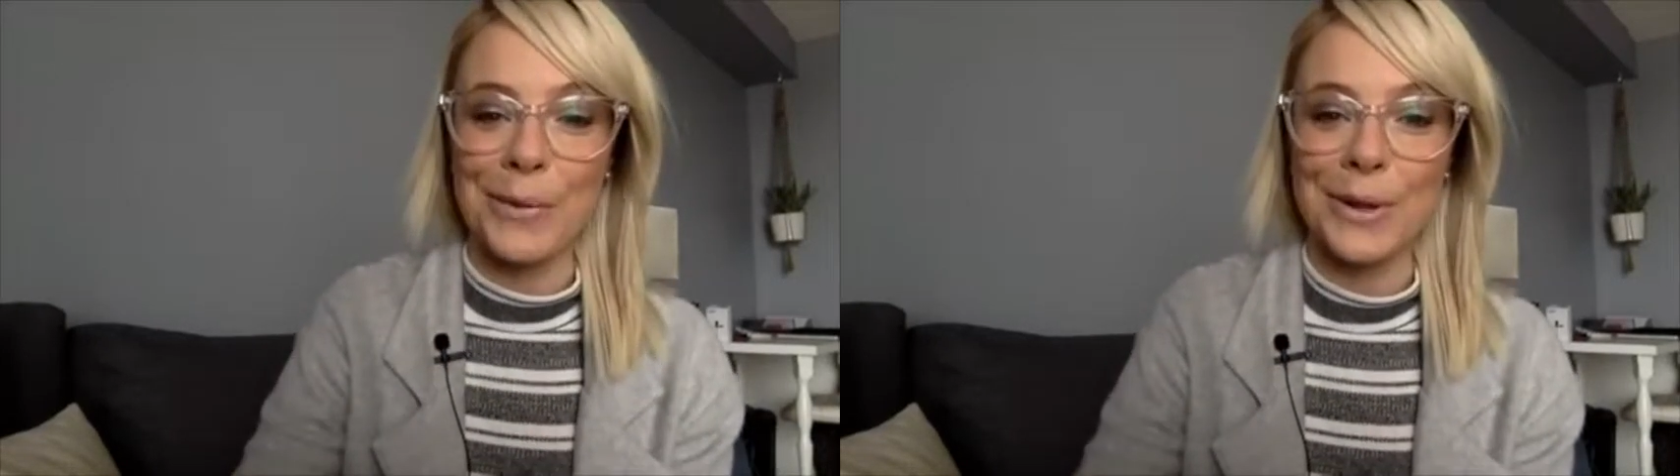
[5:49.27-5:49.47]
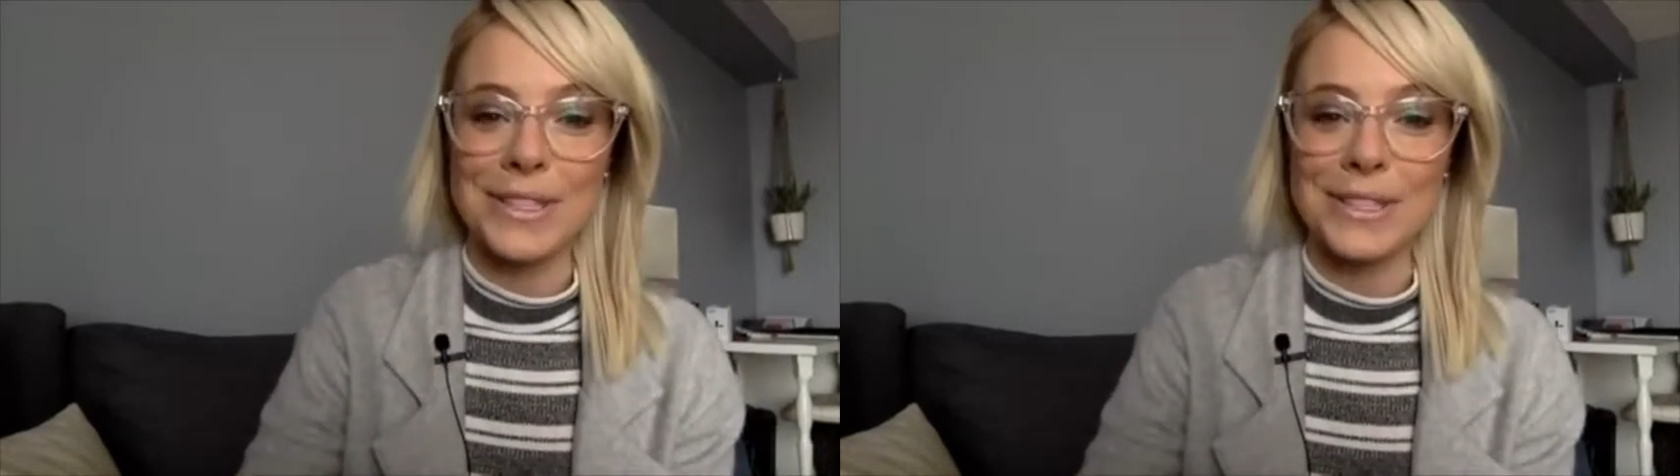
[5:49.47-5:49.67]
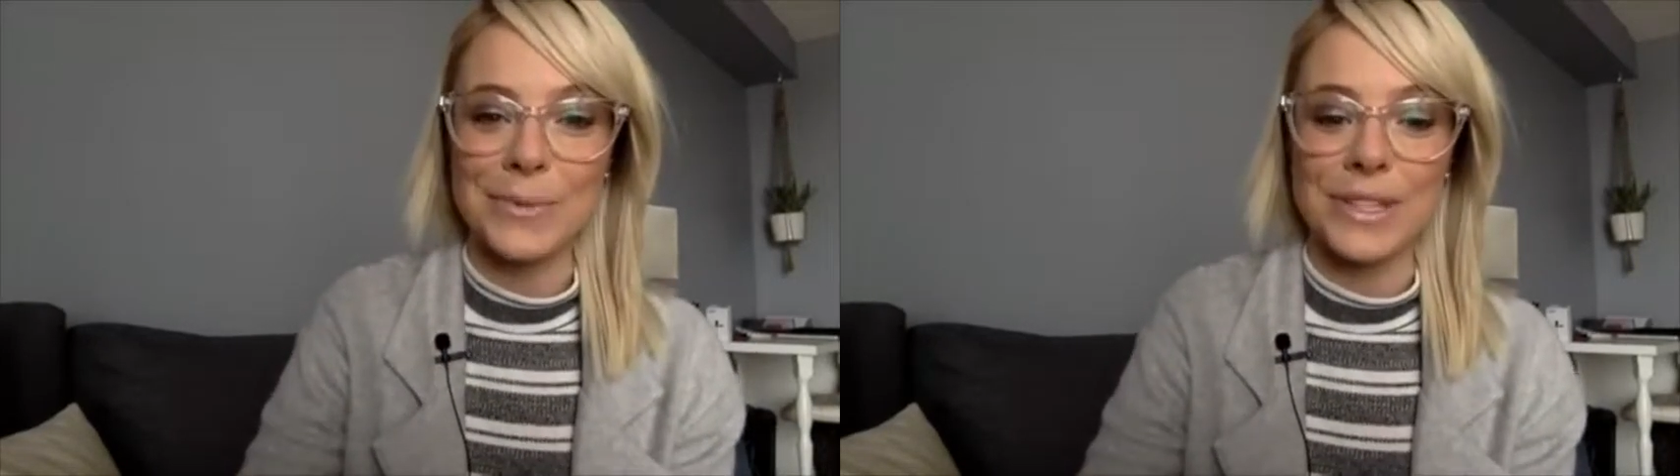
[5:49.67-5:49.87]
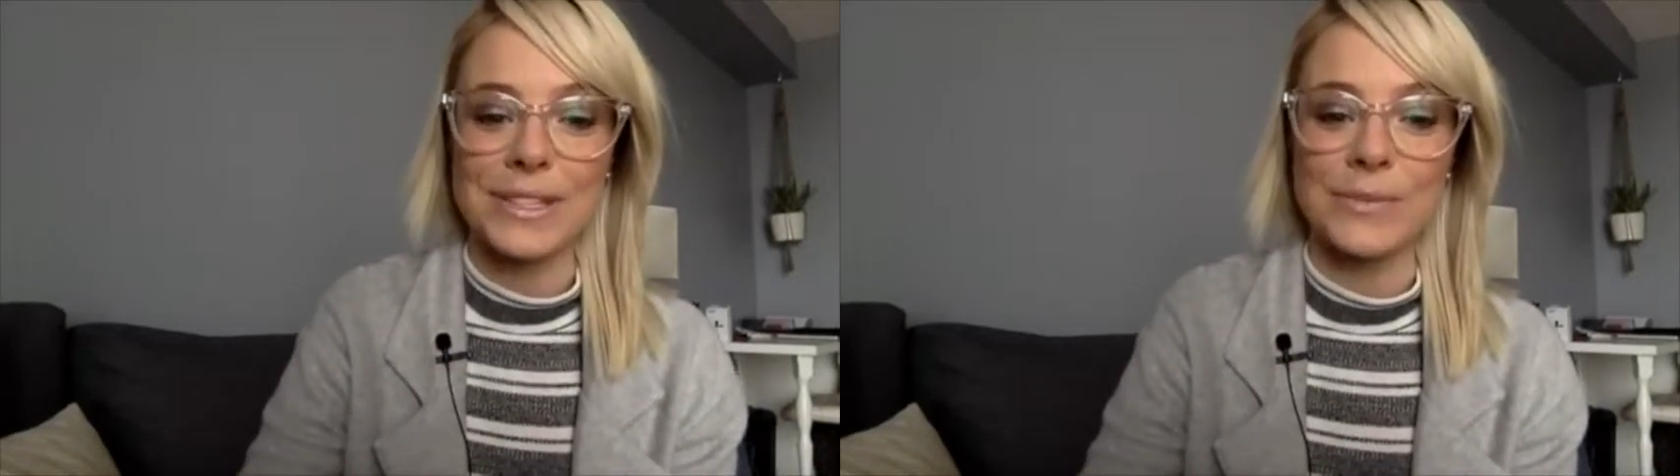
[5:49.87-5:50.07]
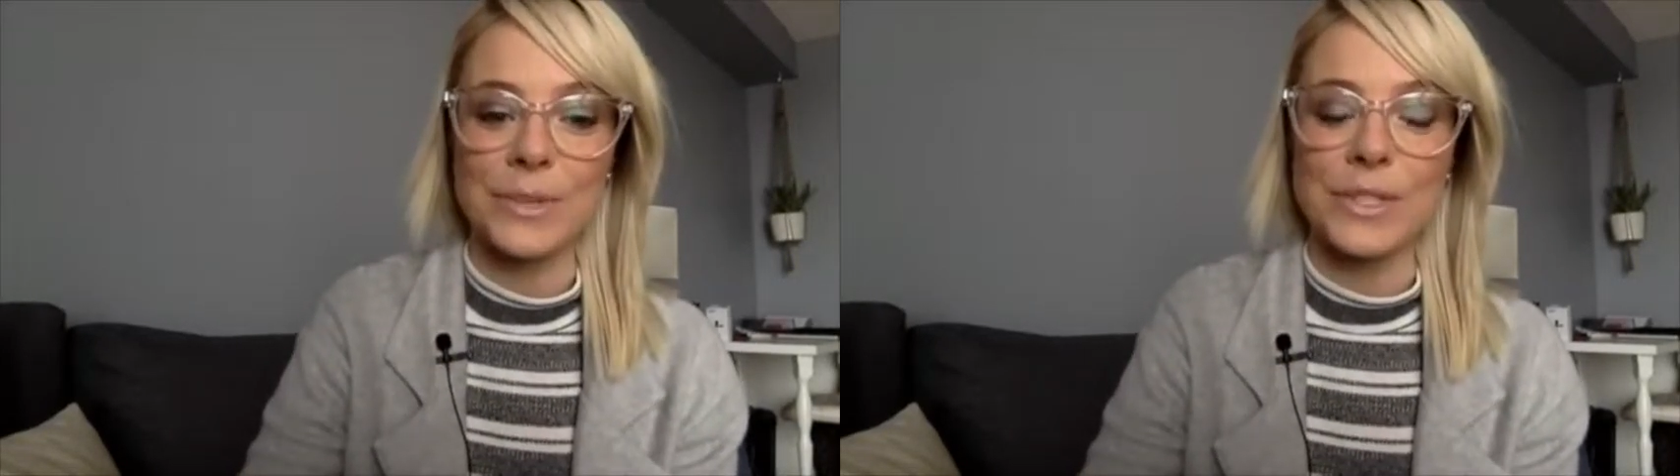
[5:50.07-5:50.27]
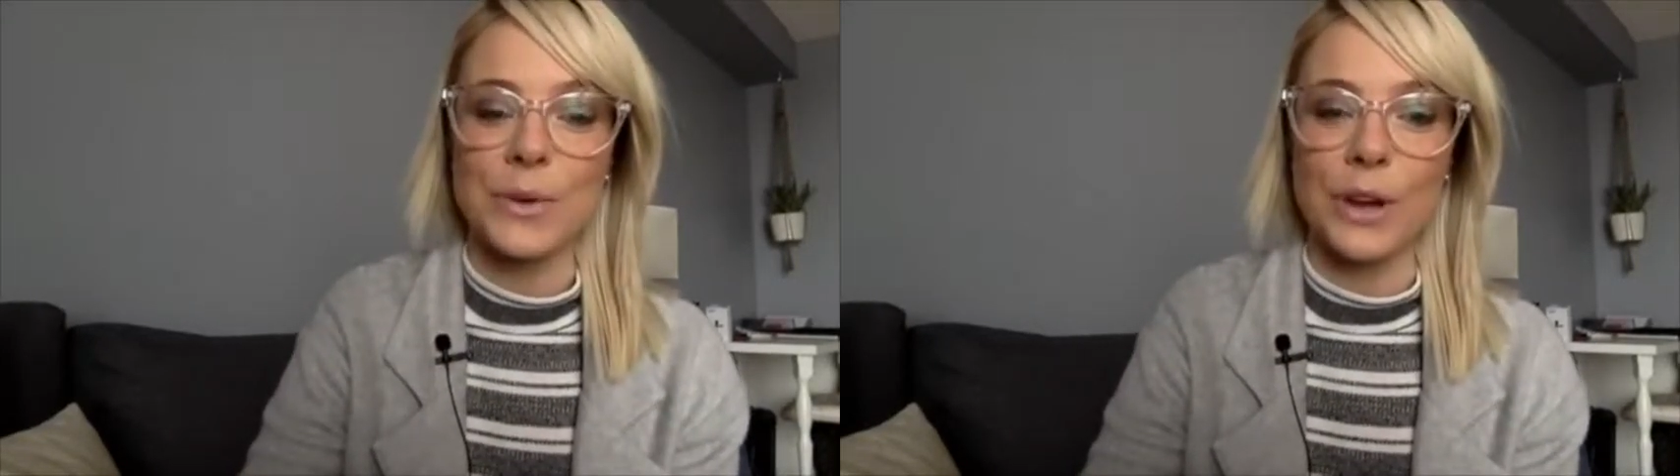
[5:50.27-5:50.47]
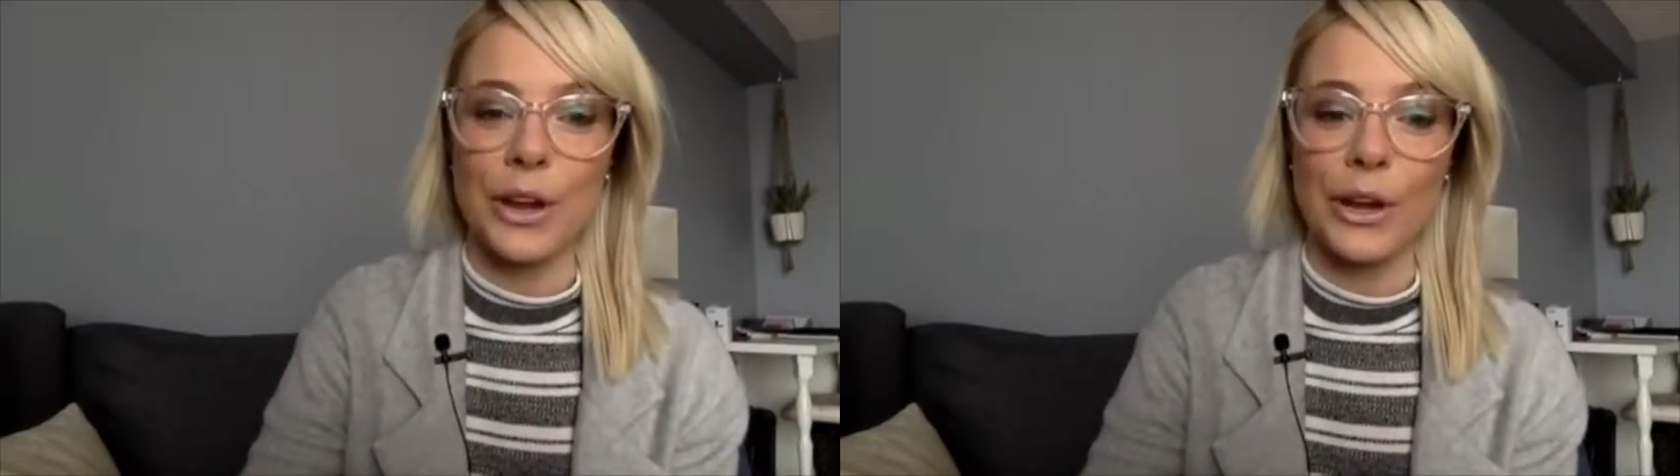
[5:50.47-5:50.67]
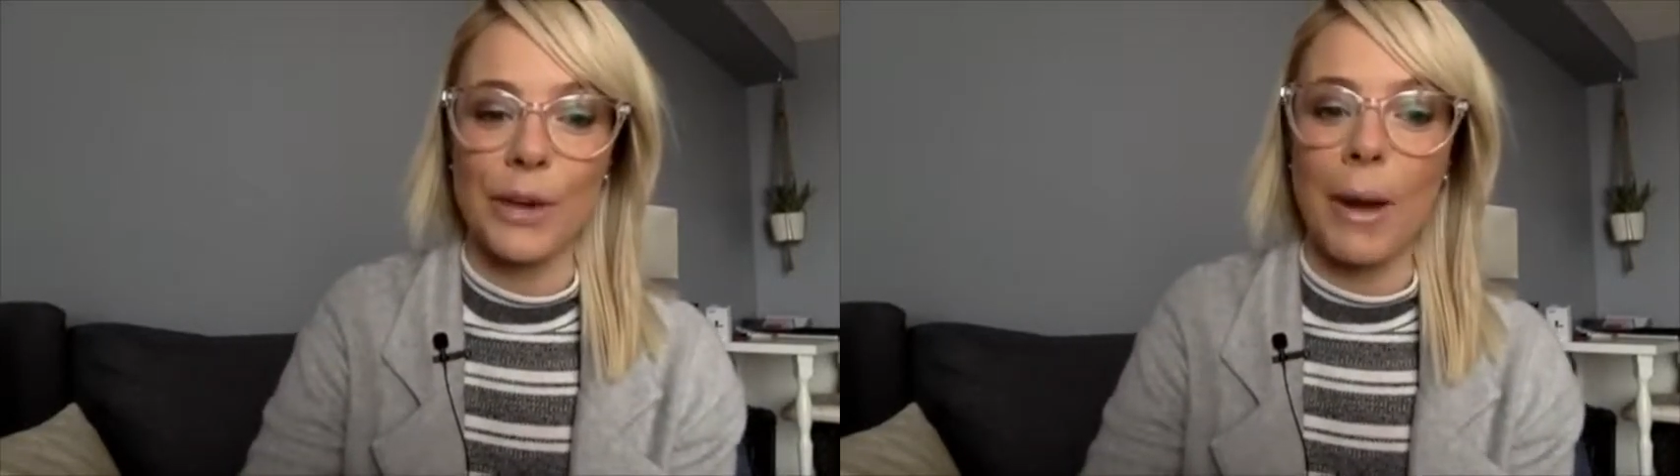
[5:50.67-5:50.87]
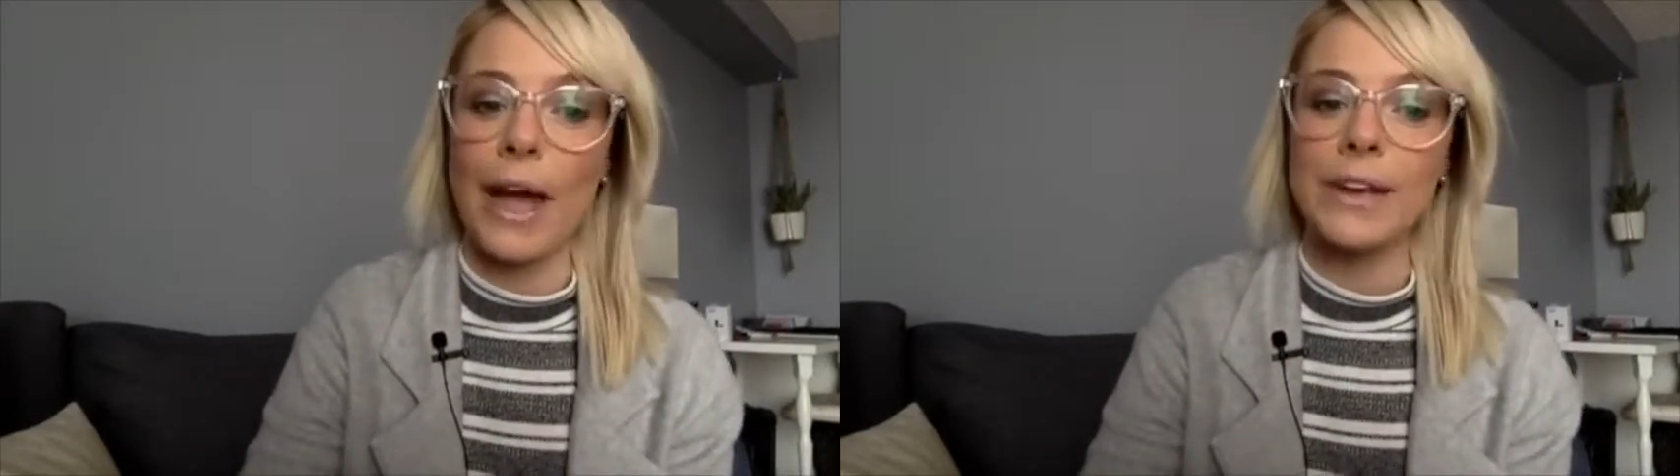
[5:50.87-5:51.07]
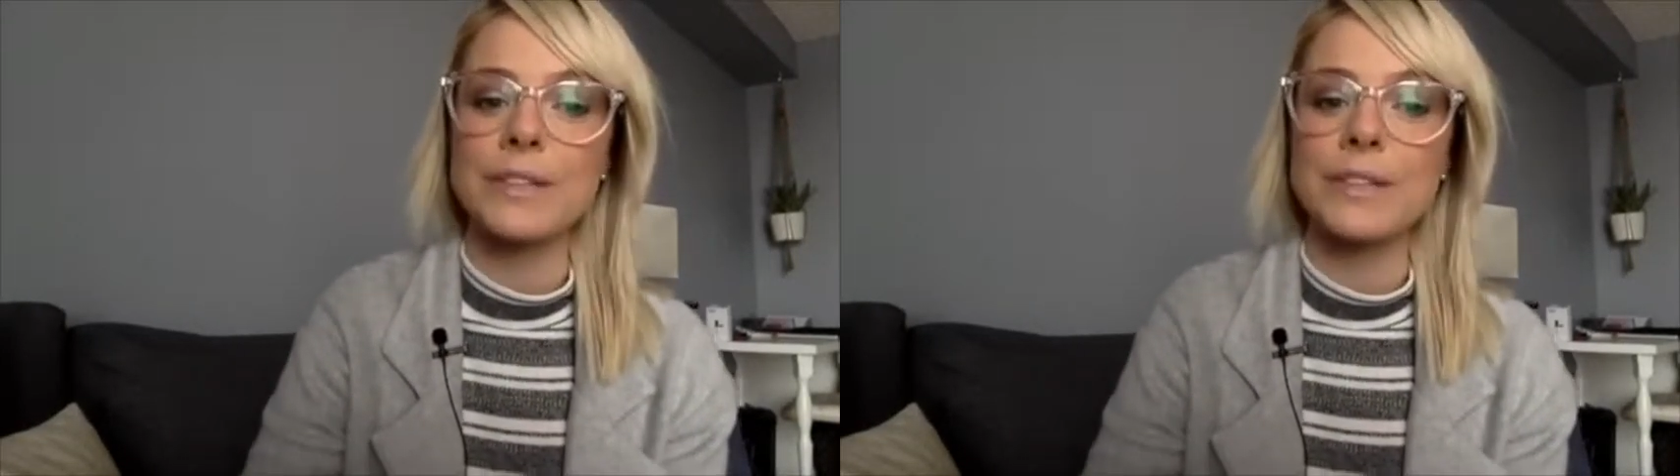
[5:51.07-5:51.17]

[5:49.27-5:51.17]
what's going on in your mind.